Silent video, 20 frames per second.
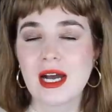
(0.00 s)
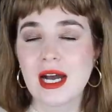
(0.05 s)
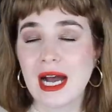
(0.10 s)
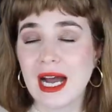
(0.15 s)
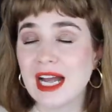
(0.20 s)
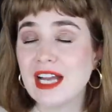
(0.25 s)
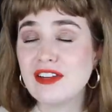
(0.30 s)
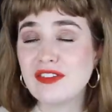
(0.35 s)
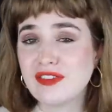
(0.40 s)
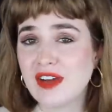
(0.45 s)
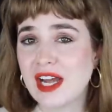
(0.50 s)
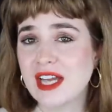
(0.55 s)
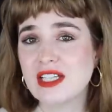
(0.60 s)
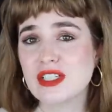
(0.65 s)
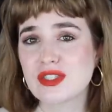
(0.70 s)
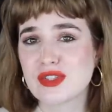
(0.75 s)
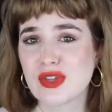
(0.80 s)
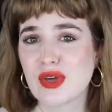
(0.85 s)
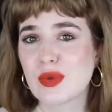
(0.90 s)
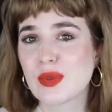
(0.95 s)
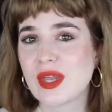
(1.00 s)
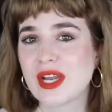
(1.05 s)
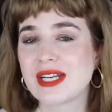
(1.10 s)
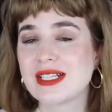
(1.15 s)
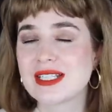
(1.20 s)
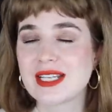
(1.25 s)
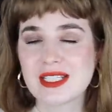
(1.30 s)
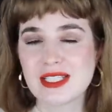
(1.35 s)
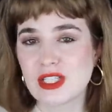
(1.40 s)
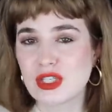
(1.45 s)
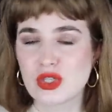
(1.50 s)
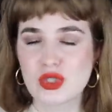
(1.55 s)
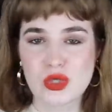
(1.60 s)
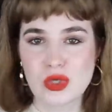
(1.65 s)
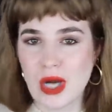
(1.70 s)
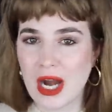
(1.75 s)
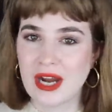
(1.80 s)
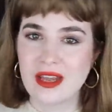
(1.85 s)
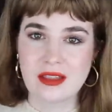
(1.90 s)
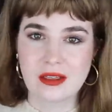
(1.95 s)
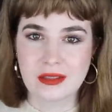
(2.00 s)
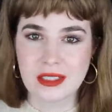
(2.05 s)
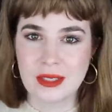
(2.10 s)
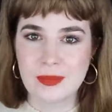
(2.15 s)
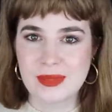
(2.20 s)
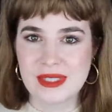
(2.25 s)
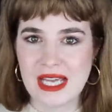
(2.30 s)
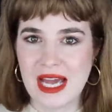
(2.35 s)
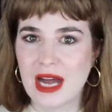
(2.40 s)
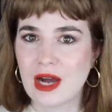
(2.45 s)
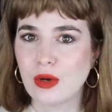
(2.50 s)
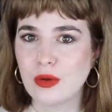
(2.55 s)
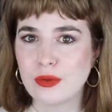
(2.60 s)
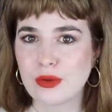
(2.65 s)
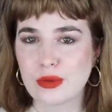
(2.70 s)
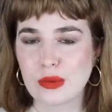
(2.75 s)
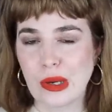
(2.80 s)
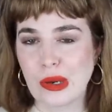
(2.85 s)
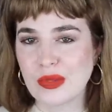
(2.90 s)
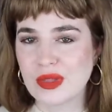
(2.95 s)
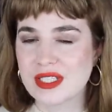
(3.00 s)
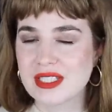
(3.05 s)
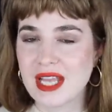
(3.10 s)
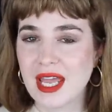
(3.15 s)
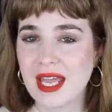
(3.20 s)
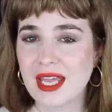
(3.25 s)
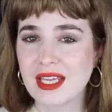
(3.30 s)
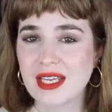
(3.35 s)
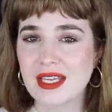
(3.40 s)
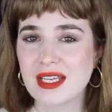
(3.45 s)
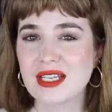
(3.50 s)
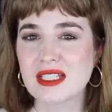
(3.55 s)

I find though that it doesn't dry the lips out throughout the day.